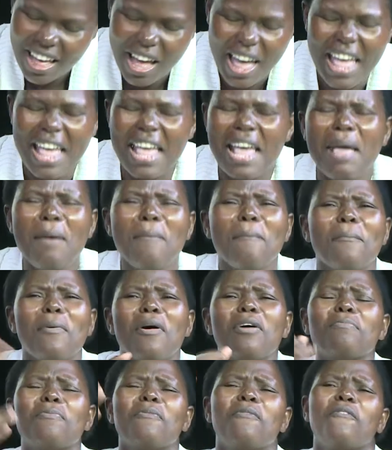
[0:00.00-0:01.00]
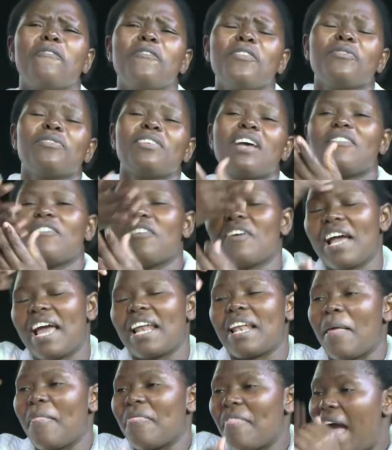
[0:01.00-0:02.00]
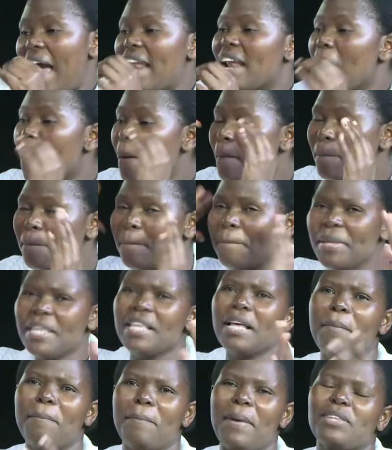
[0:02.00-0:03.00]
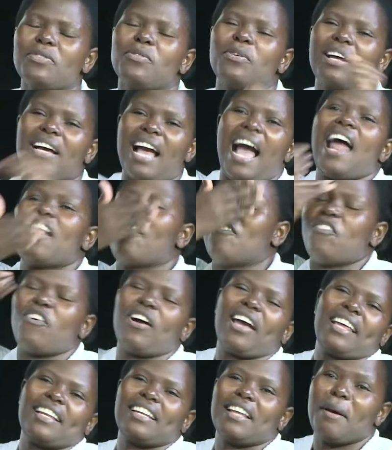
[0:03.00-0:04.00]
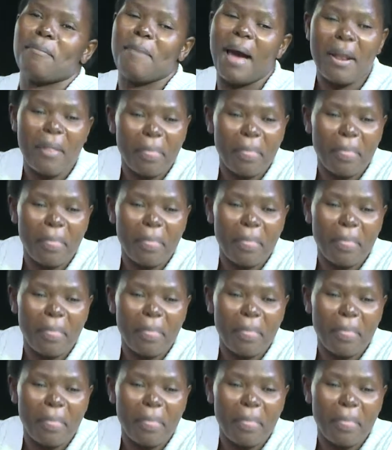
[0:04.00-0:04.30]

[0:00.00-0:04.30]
whatever is being taught at a tender age is hard for someone to forget.